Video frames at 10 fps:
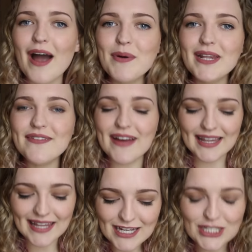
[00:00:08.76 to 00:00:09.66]
I will link a
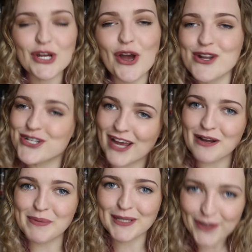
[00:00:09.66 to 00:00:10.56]
link to her
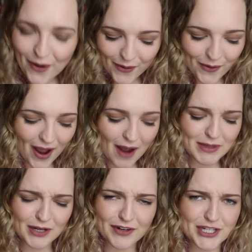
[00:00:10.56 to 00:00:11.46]
channel below. Um,
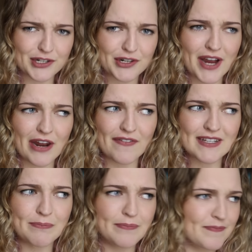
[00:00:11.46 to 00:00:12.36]
the original creator of
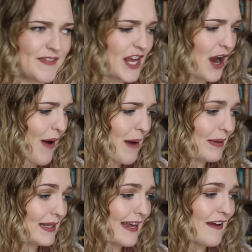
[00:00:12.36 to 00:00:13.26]
this video, I
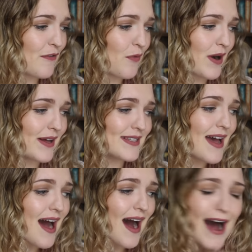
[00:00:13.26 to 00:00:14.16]
believe, was
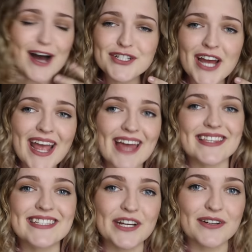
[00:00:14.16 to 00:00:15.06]
RJ at
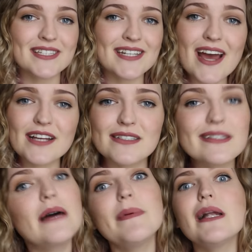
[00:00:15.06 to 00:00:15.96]
the Secret Stack, so
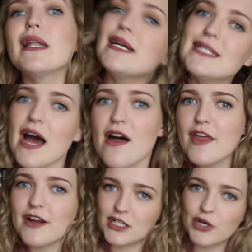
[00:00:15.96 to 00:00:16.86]
there'll be a link down
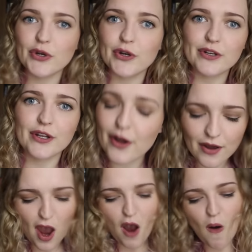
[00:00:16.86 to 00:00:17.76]
there too, you
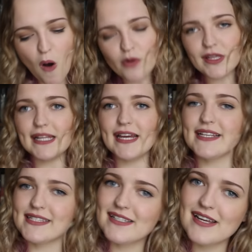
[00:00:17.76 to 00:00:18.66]
know? All the
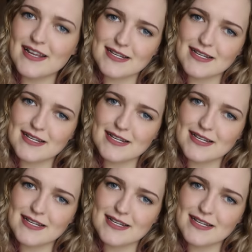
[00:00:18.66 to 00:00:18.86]
links